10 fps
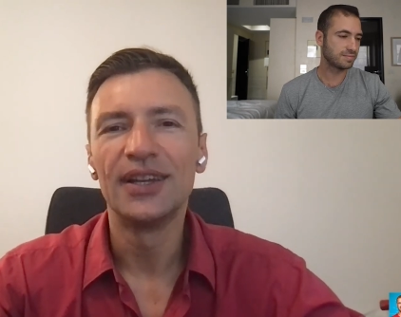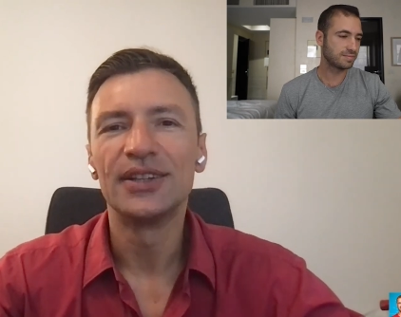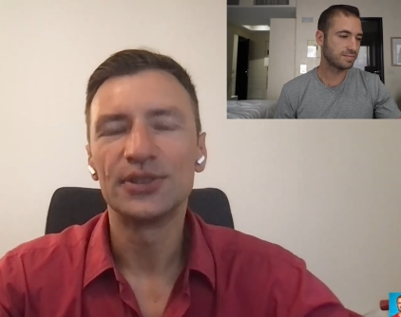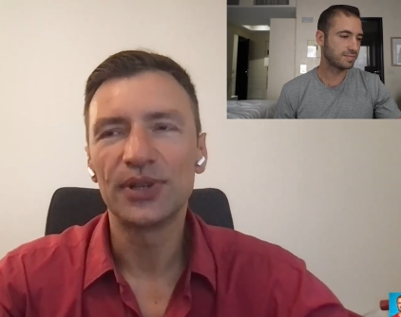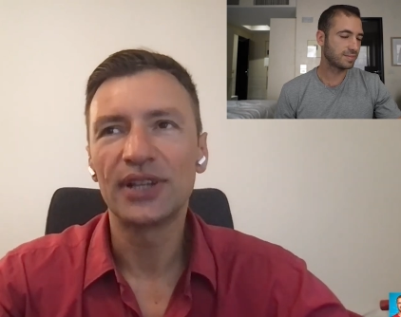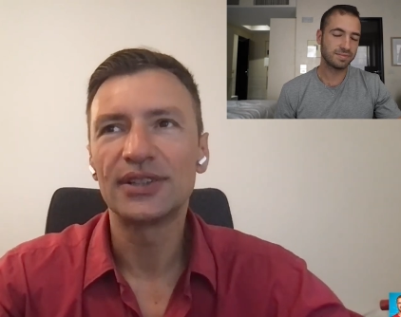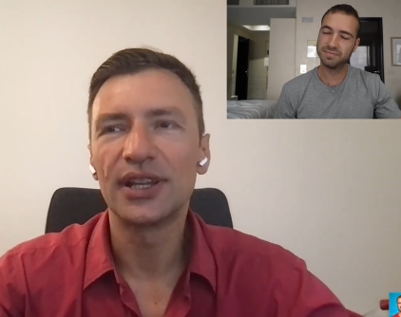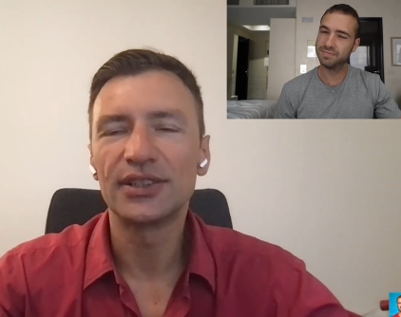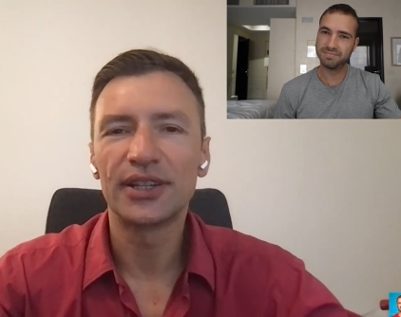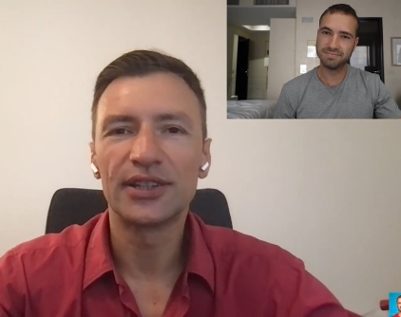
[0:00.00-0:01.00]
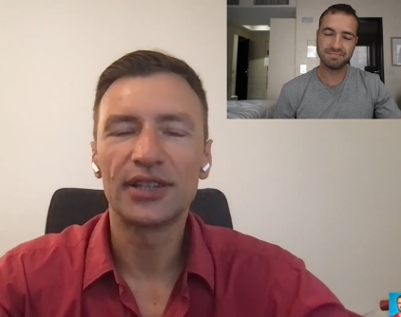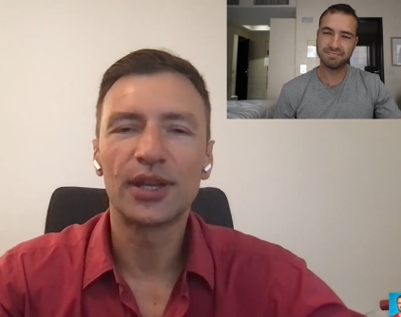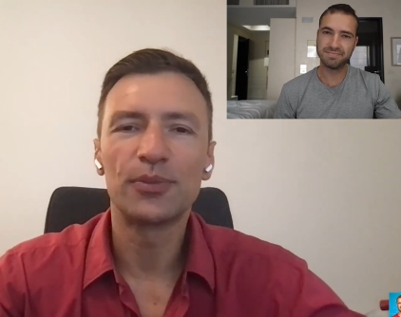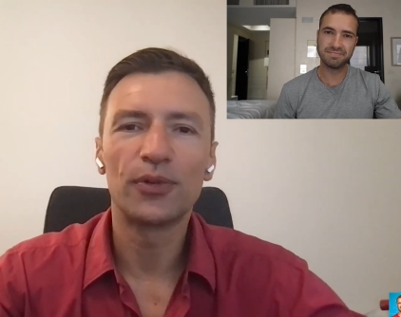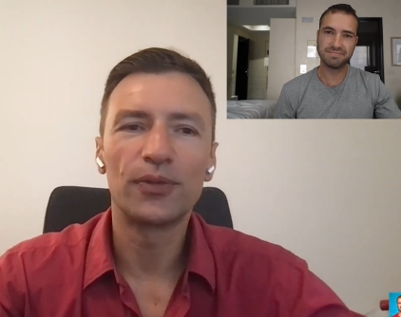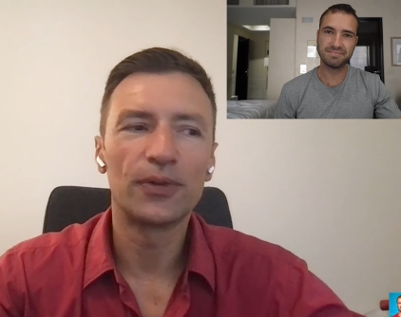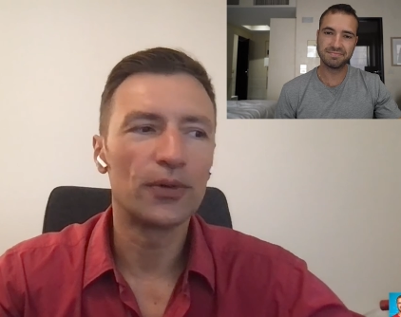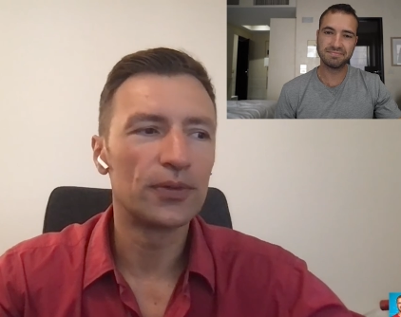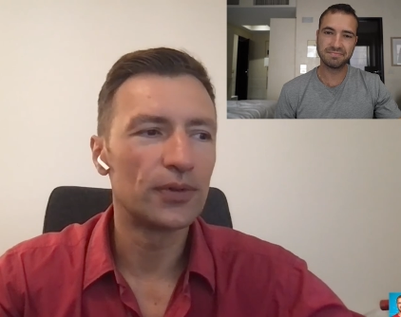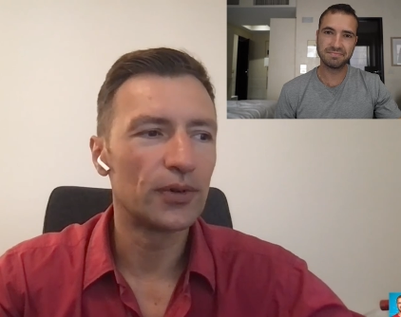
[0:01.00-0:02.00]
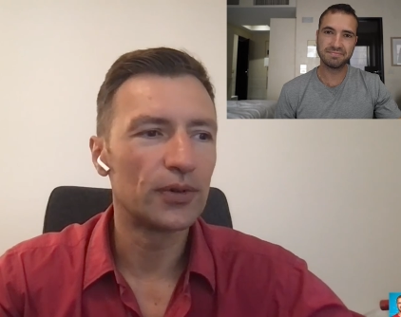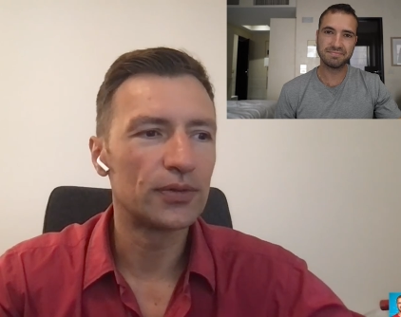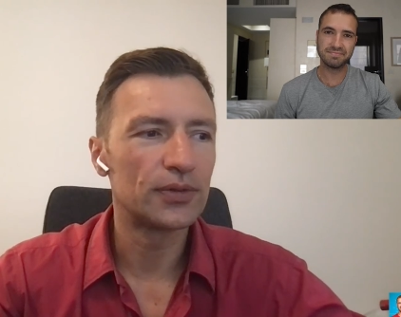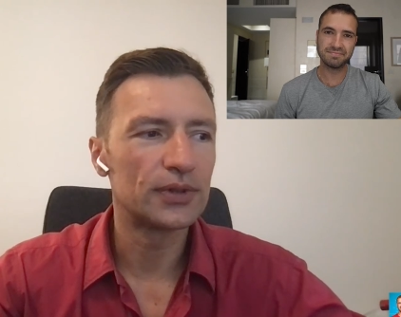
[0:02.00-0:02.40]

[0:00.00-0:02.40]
Speaker 1: so that that that type of of, of